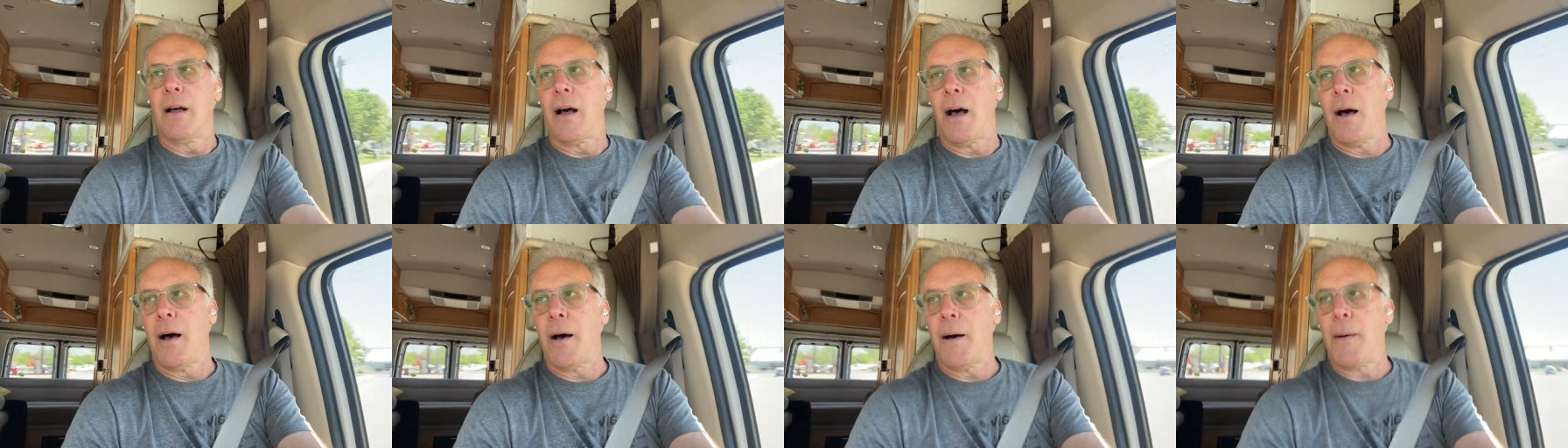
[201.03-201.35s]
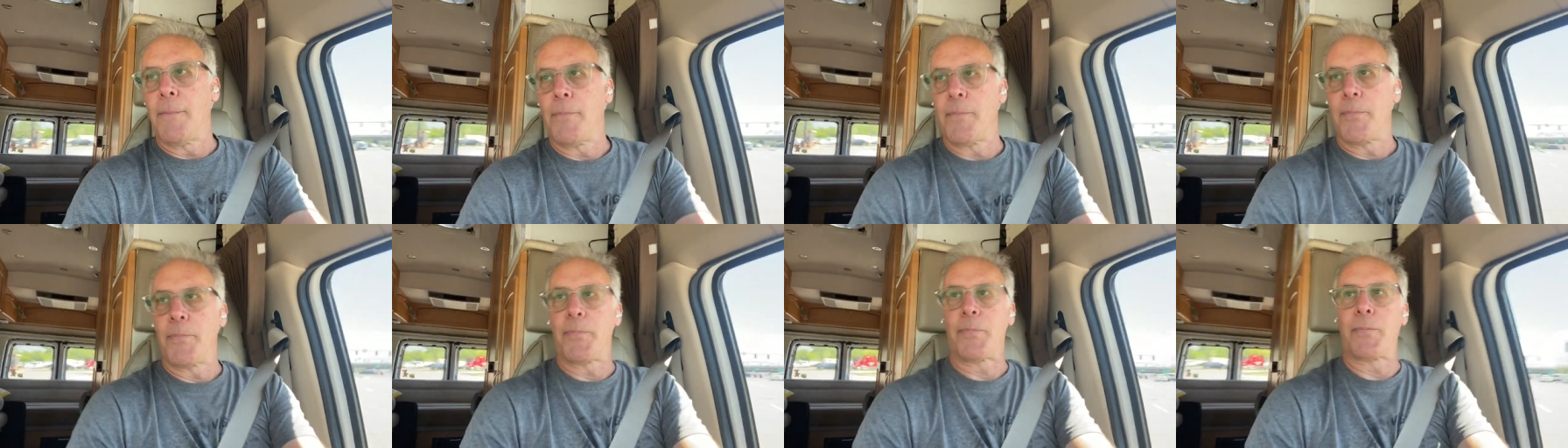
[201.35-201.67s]

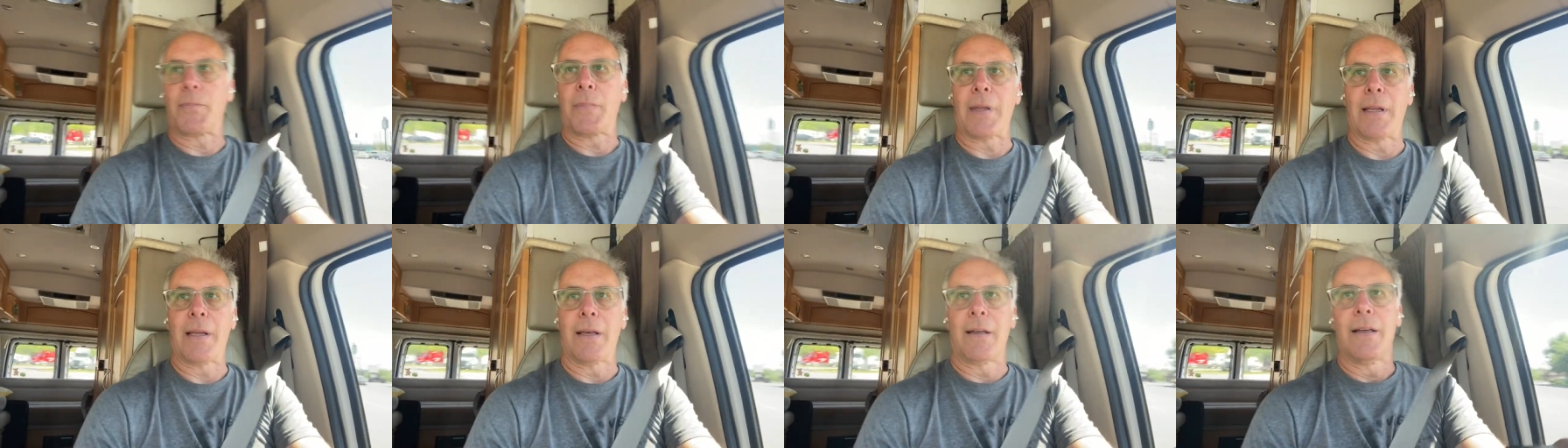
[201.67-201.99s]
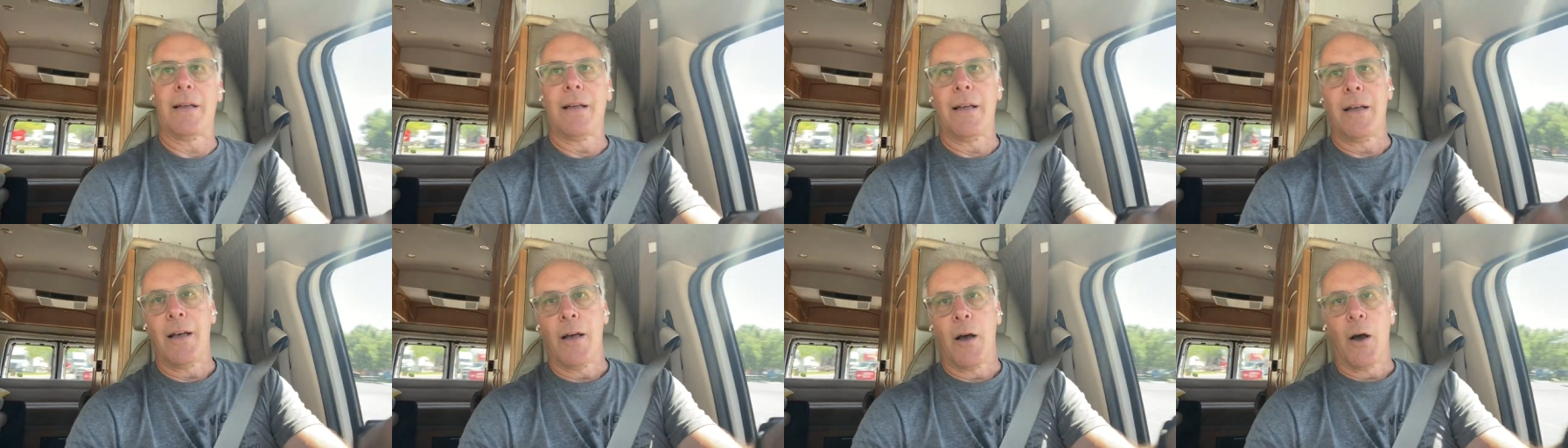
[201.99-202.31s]
Um,
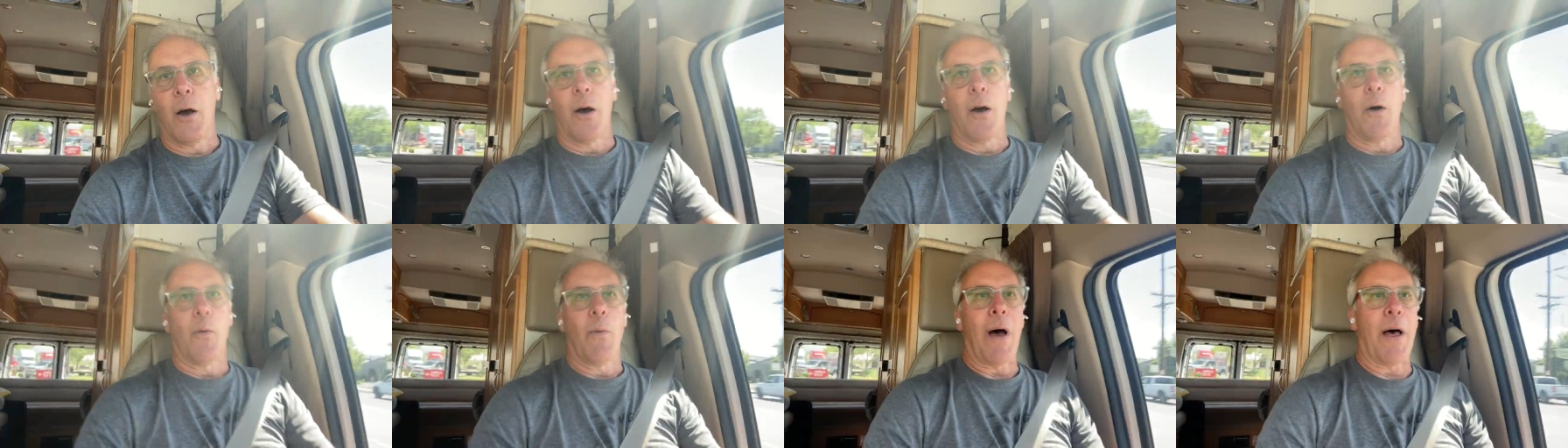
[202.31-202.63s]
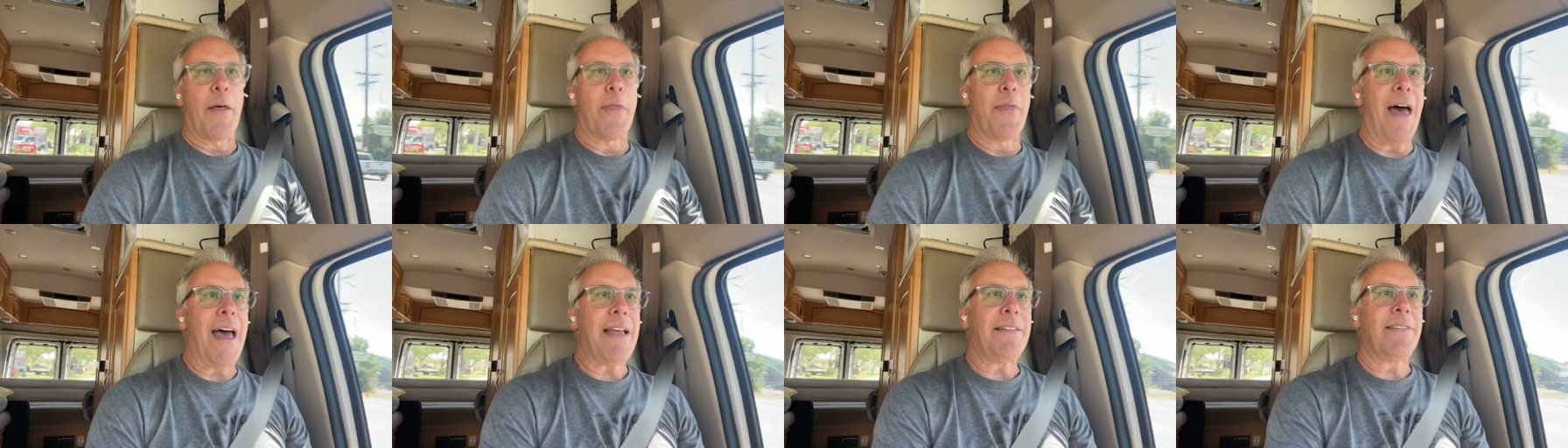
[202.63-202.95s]

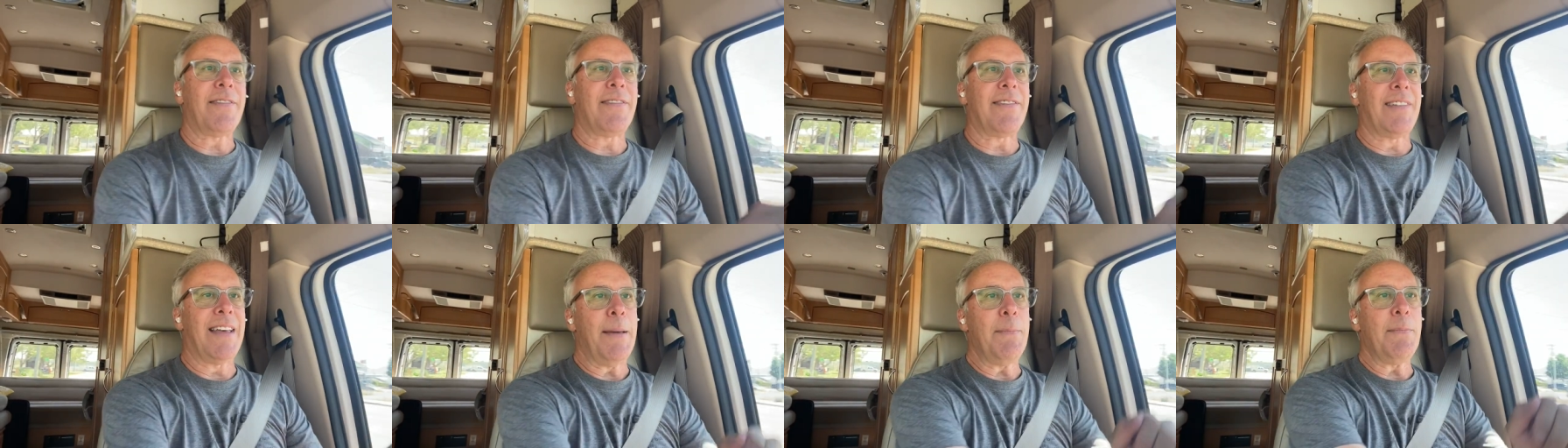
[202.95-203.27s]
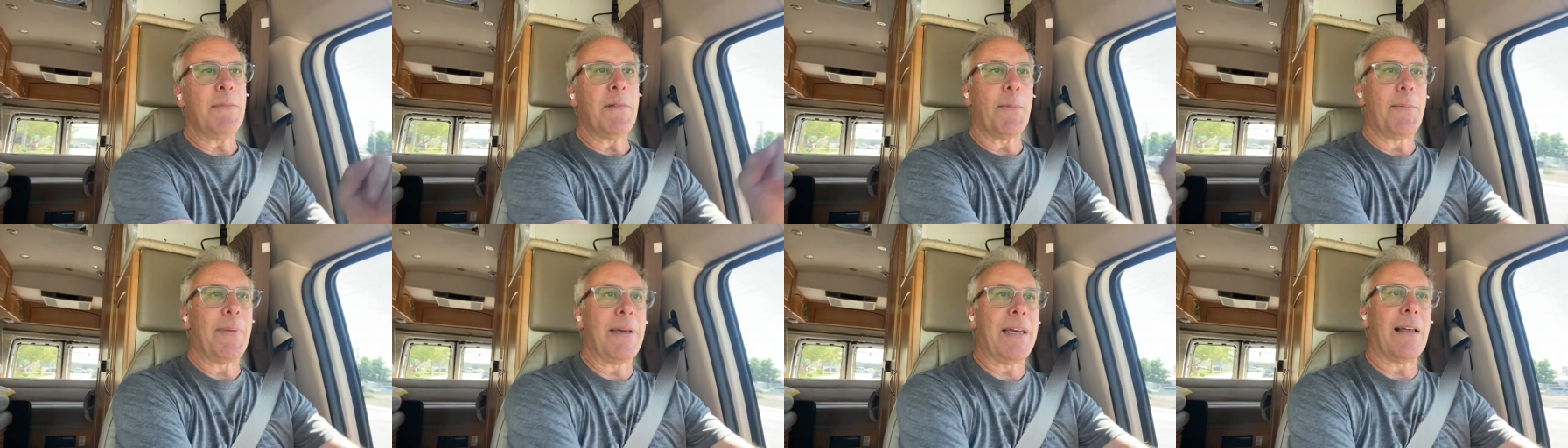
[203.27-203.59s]
wow, that
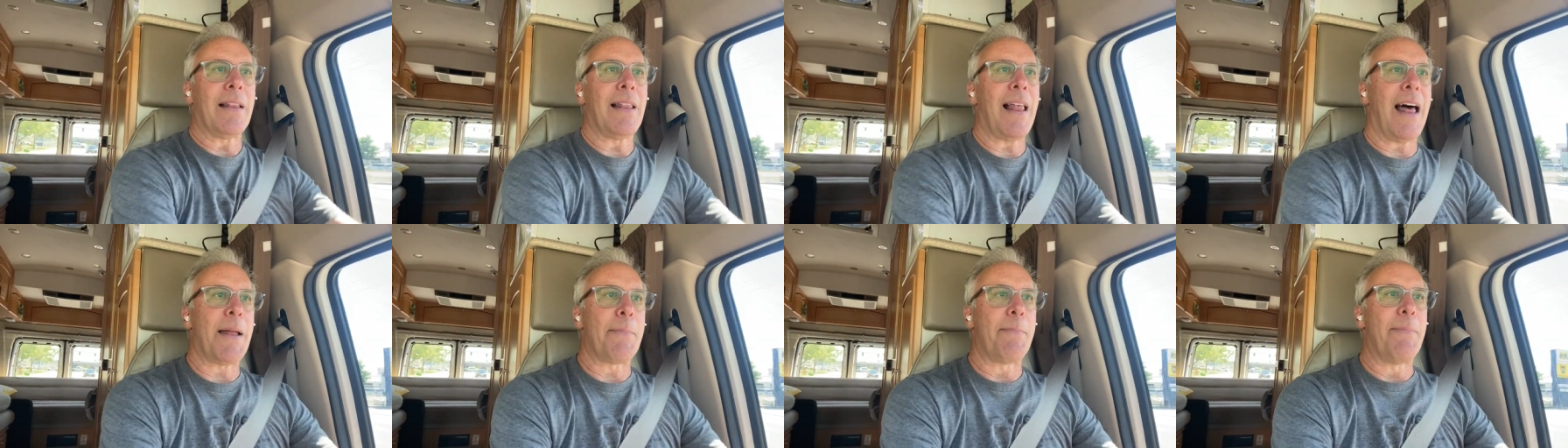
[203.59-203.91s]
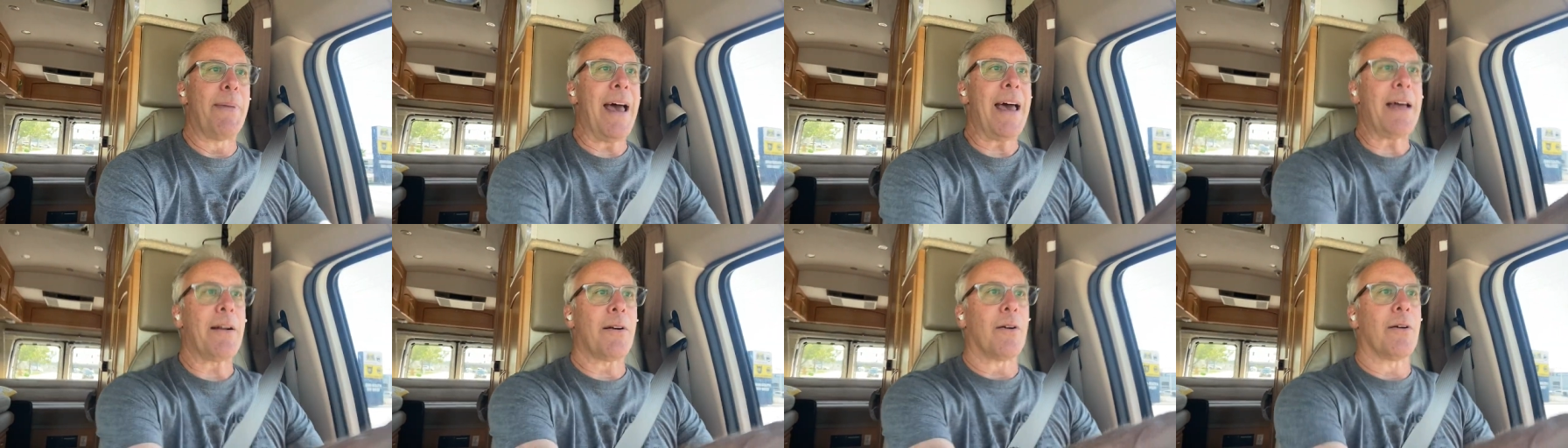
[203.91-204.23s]
seemed to be a lot
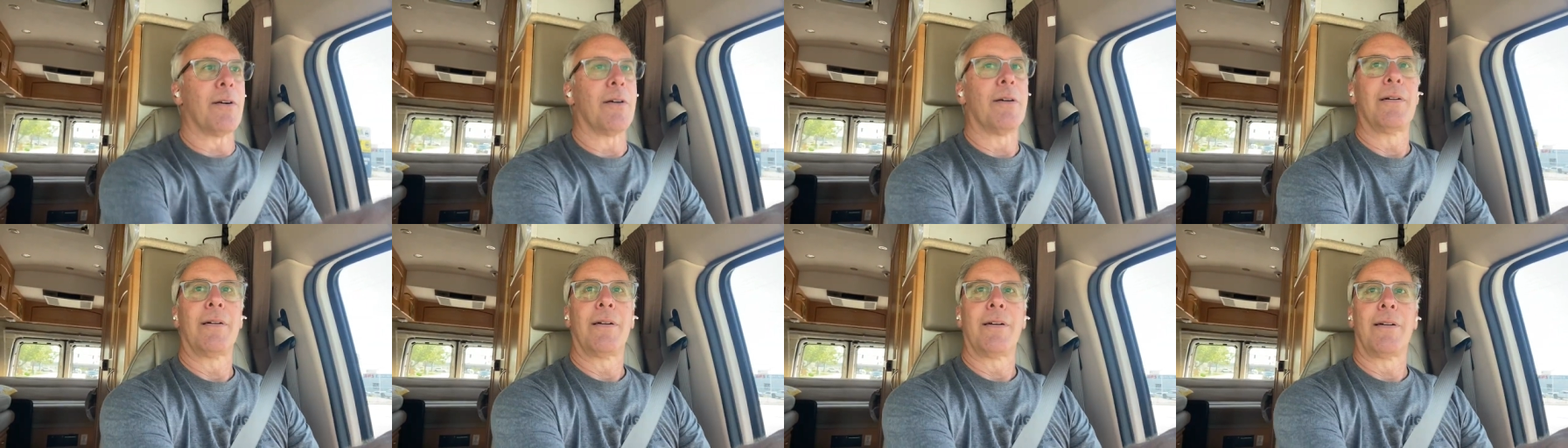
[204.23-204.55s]
better.